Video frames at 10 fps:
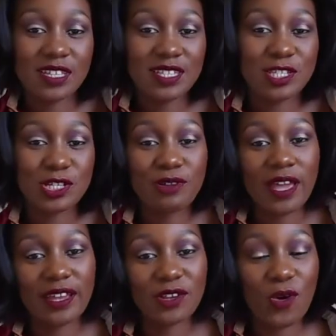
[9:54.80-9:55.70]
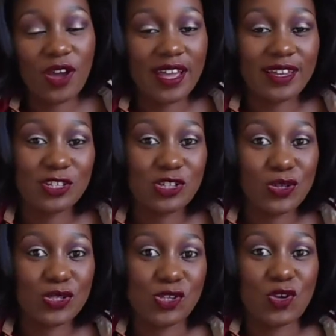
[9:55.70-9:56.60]
this, you can go ahead and
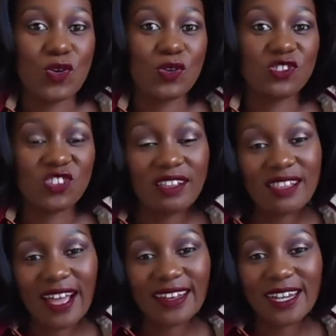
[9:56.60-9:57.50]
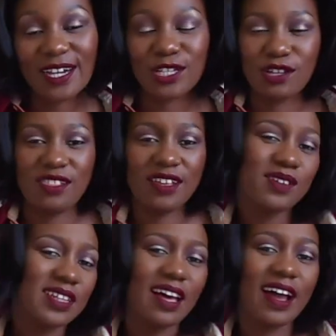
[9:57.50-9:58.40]
use your gel liner, your
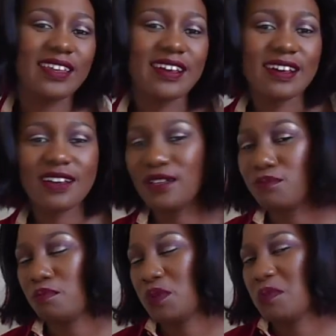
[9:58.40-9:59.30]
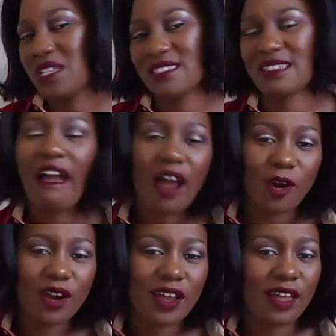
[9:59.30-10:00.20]
liquid liner,
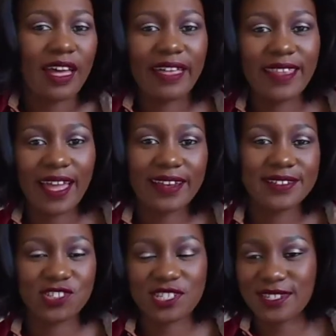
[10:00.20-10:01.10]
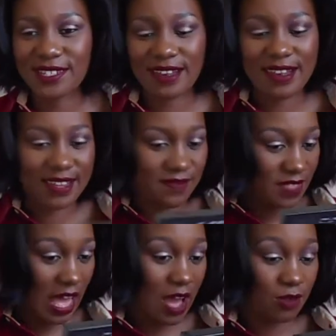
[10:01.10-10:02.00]
mascara, and then just leave
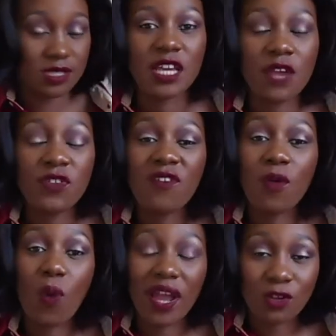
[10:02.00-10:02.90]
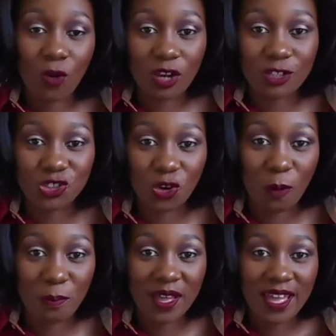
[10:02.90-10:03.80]
the house. If you have a white collar job